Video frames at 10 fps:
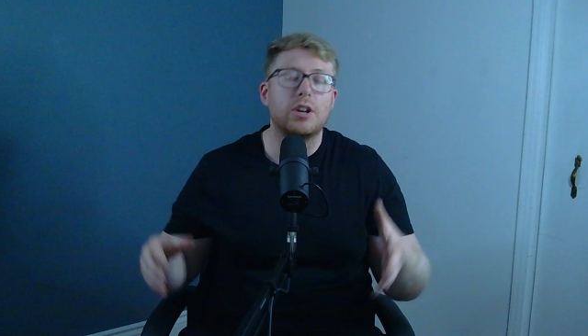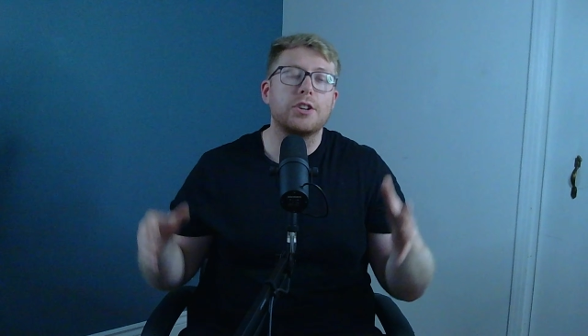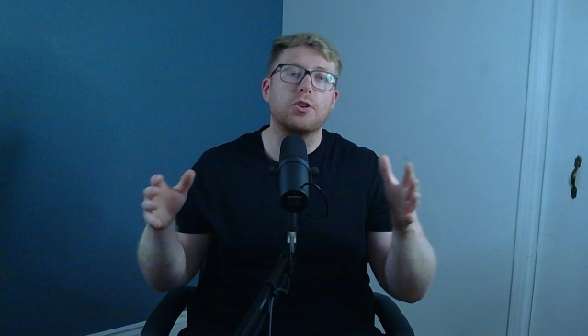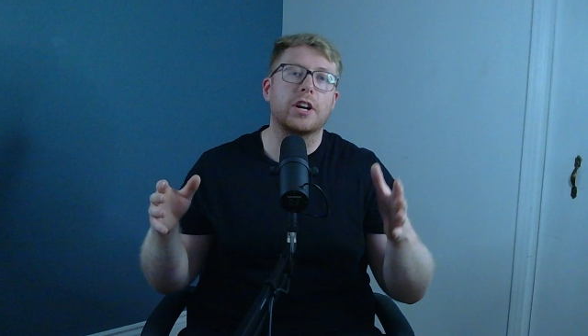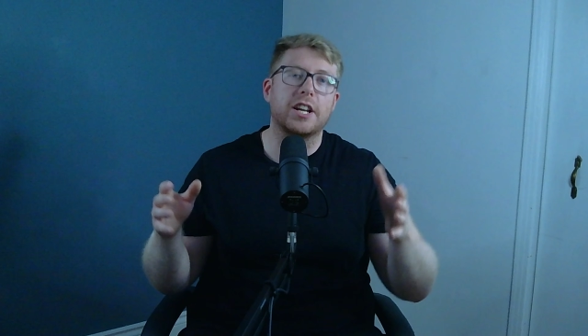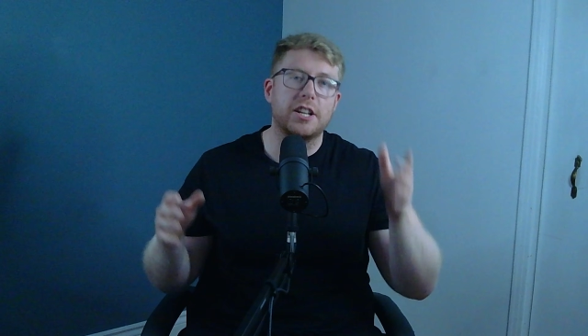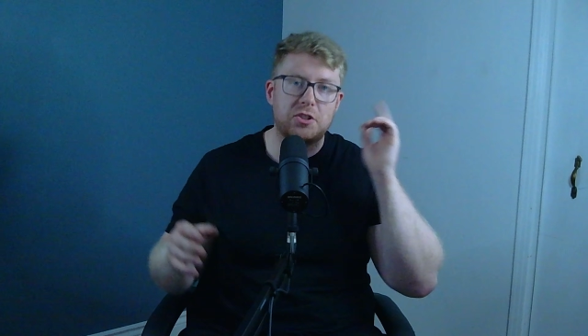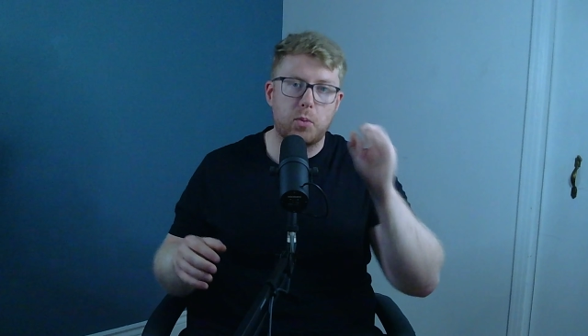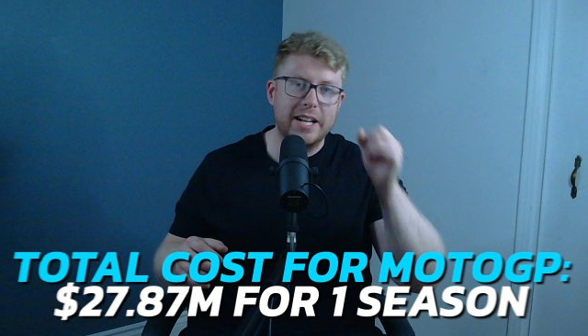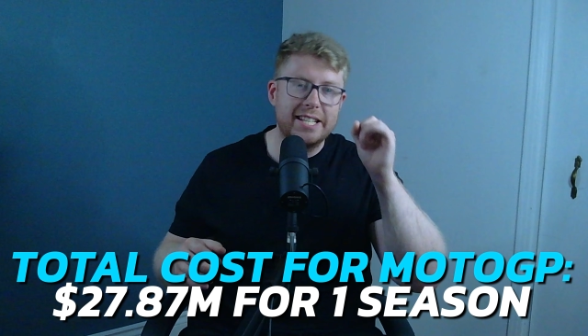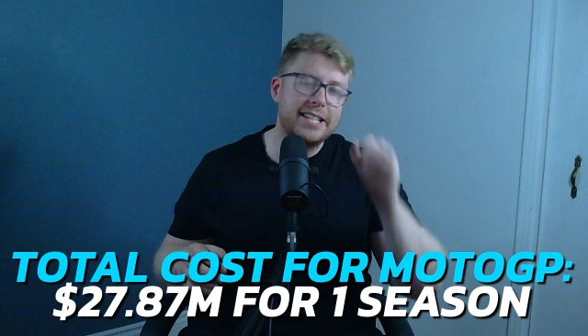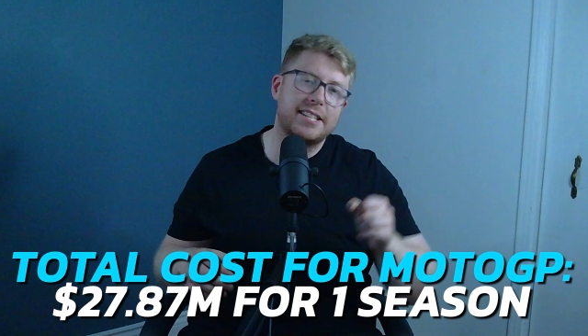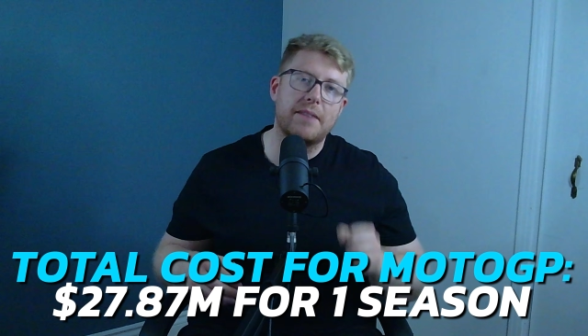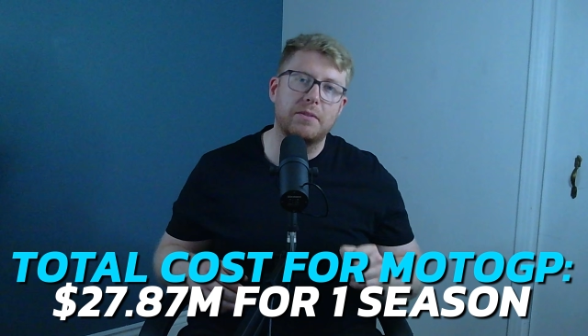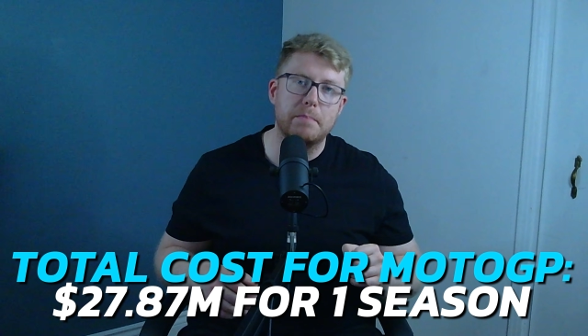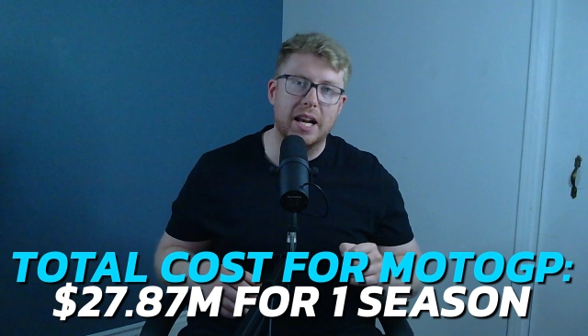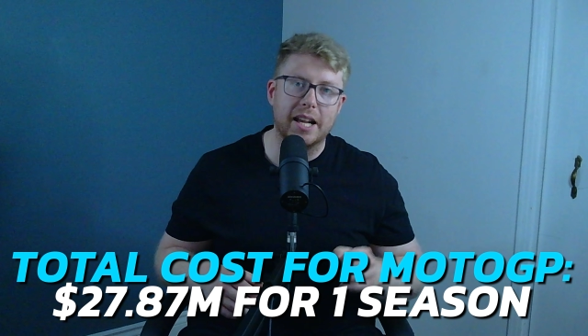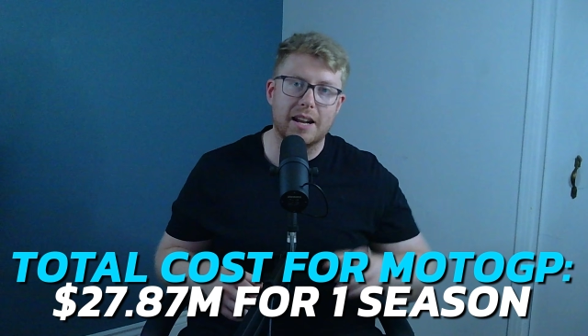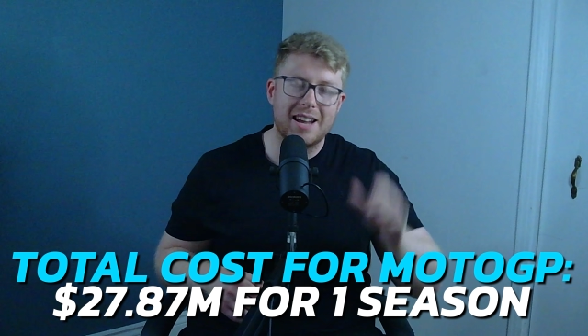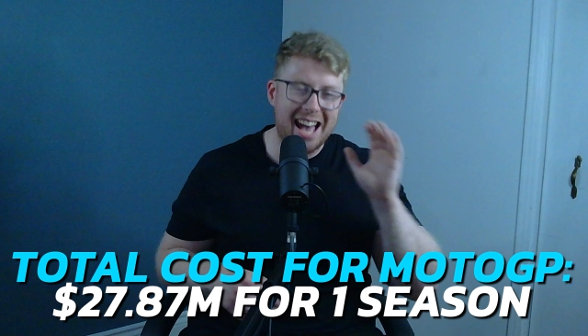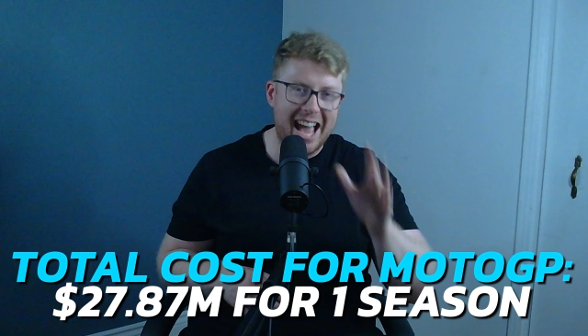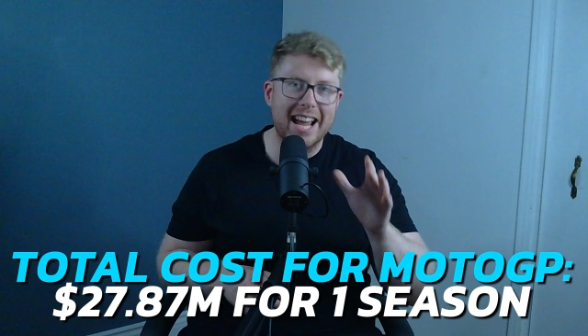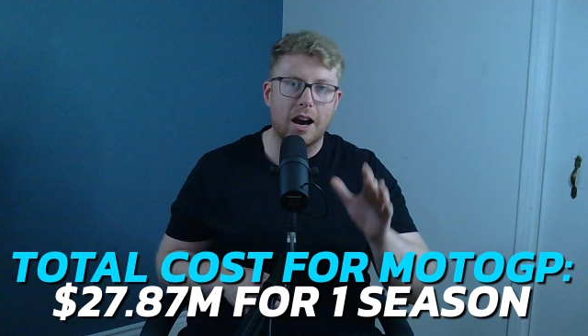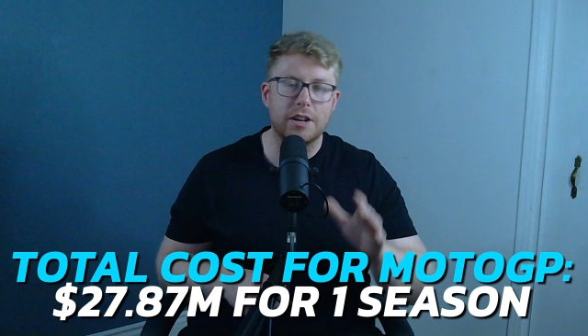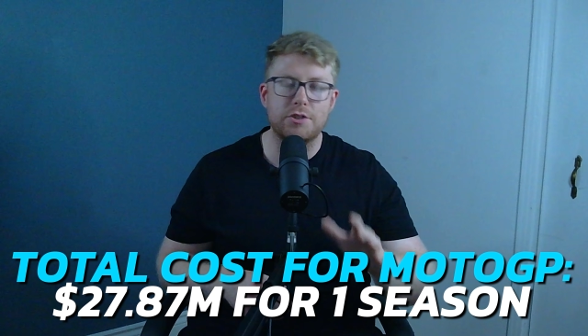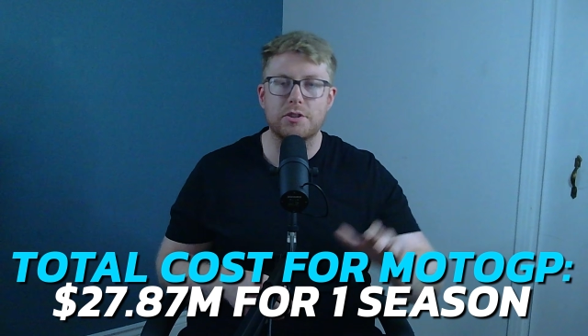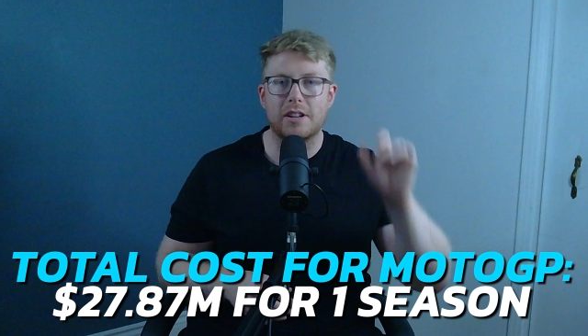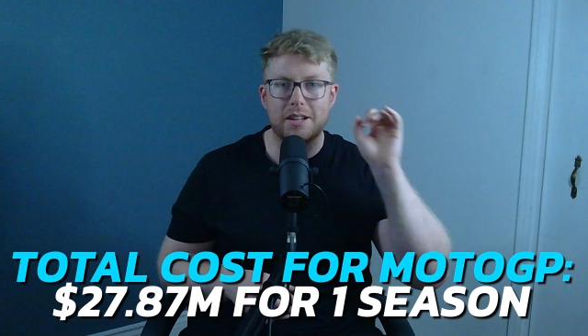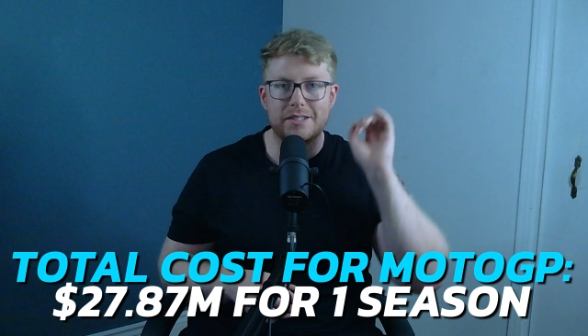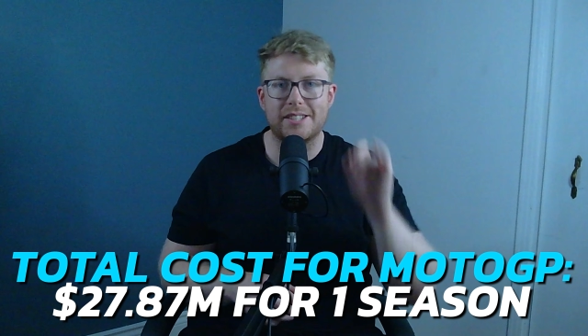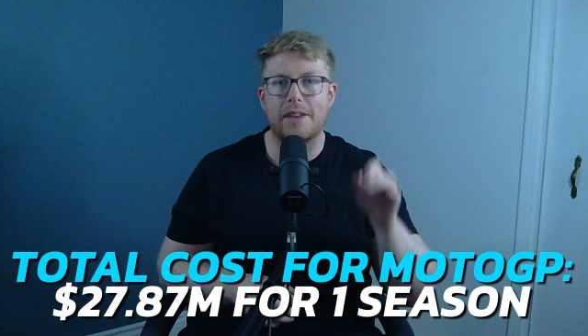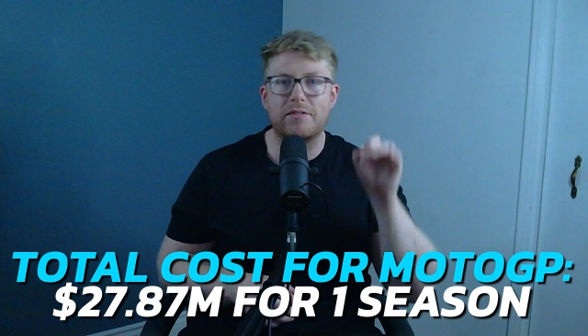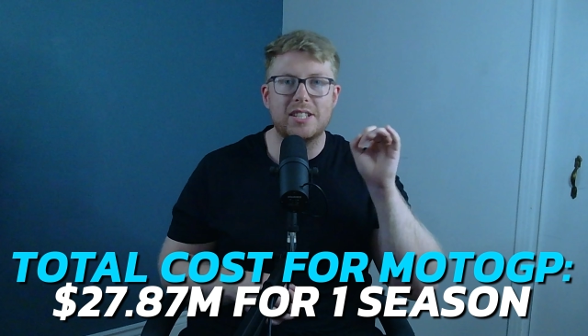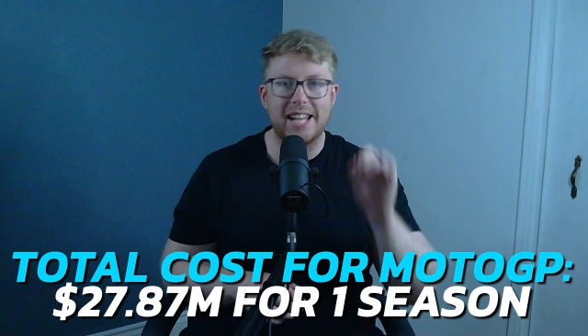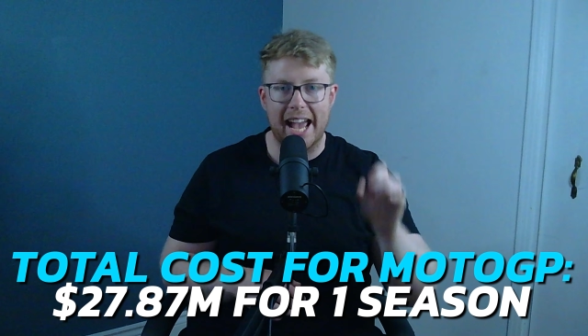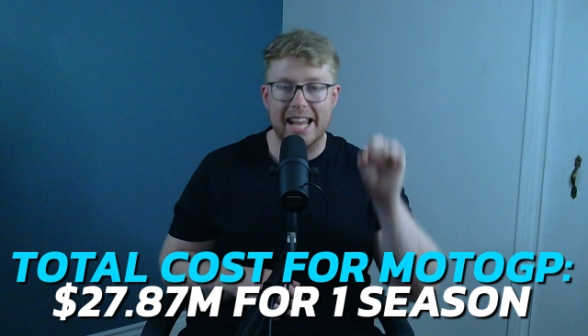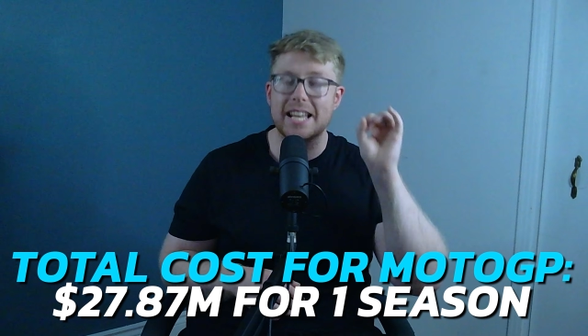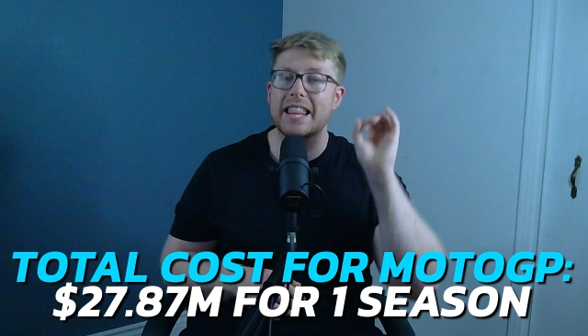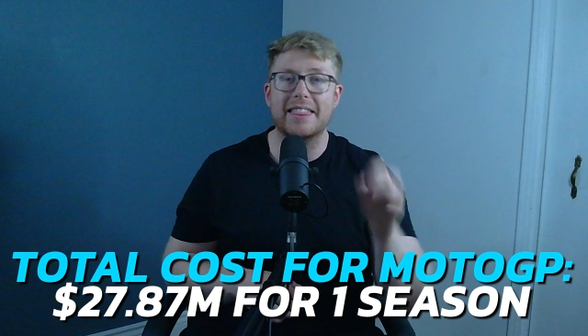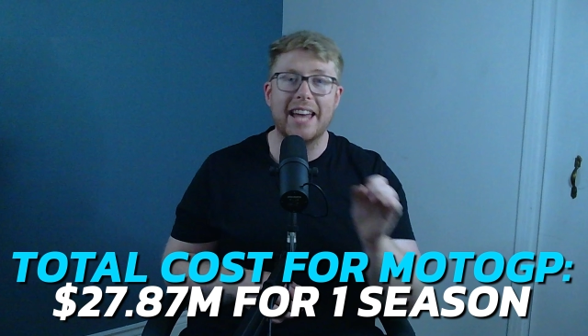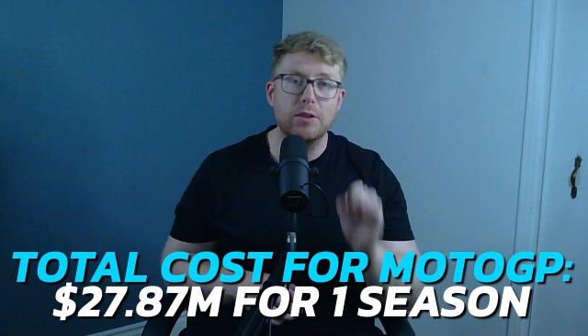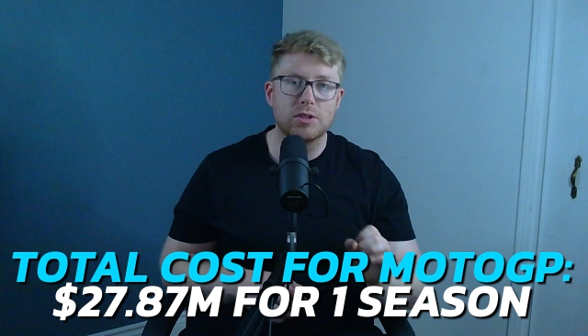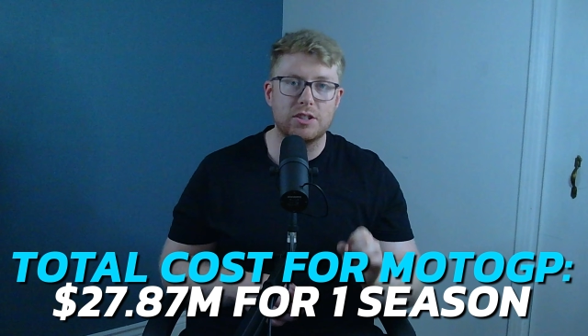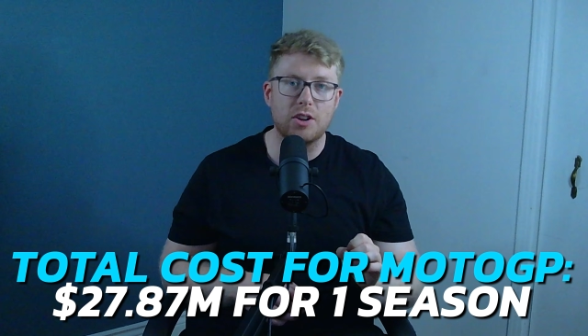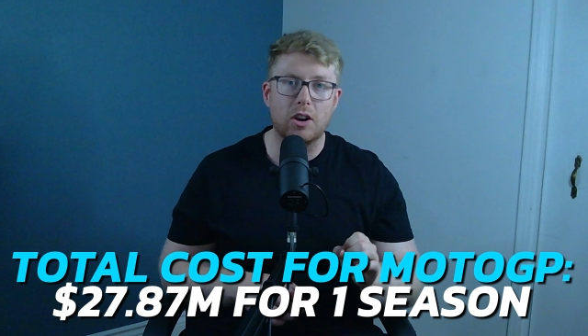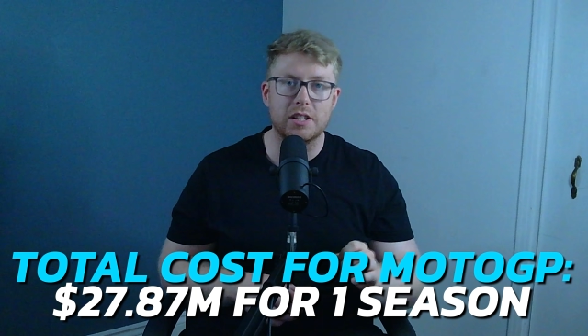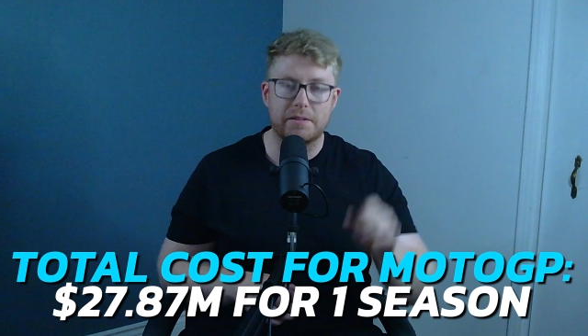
you're looking at $27,878,000